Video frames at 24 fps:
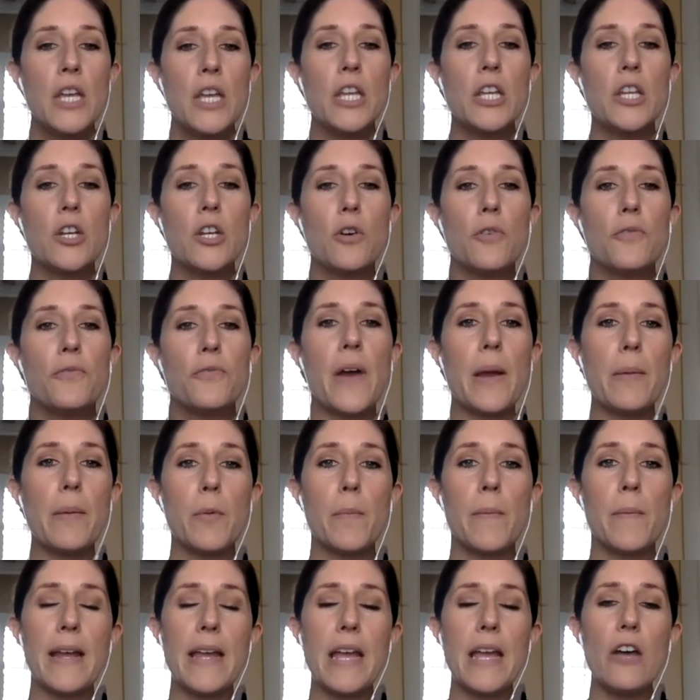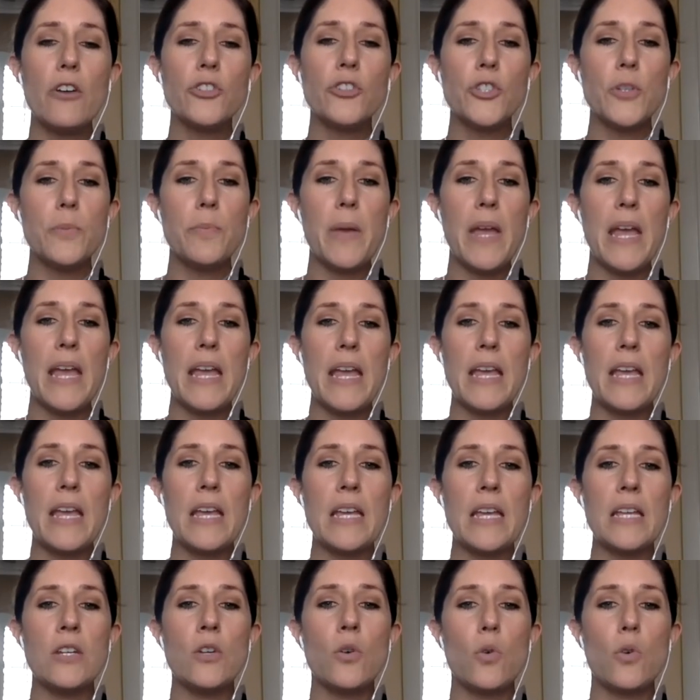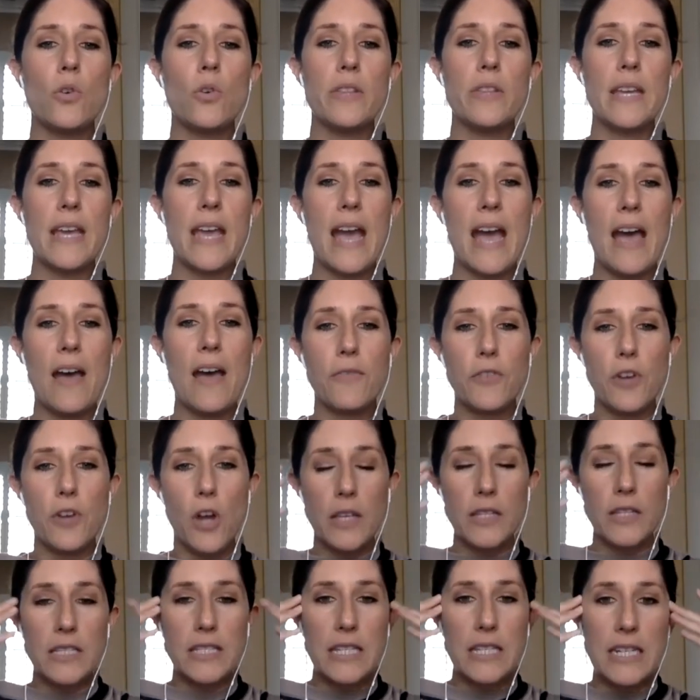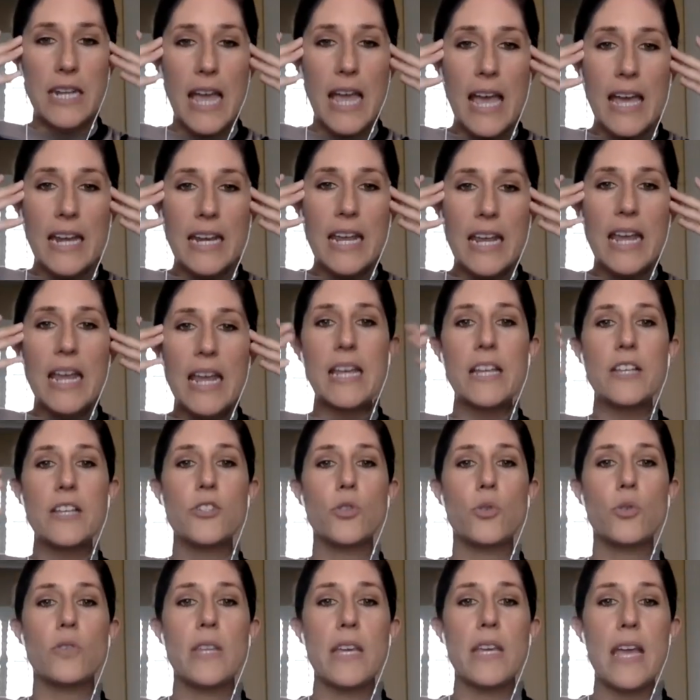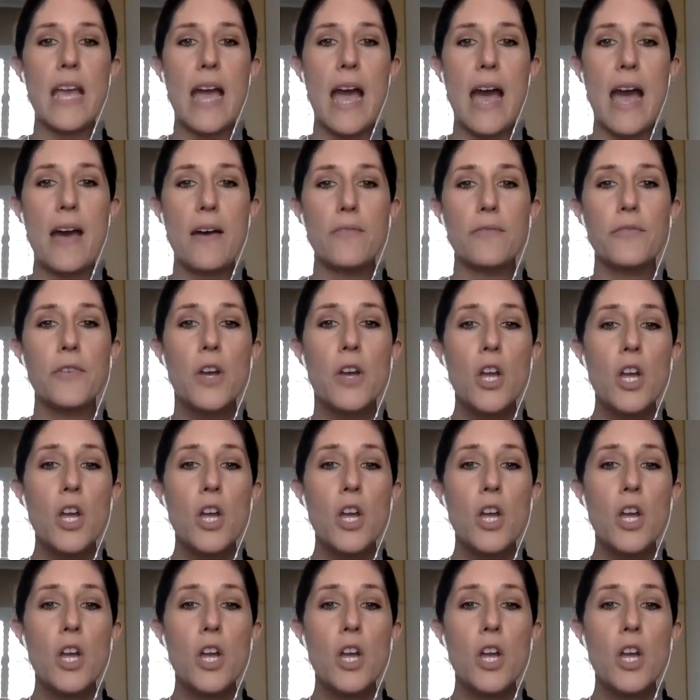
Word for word: you know, fibromyalgia pain or they have constant headaches or they have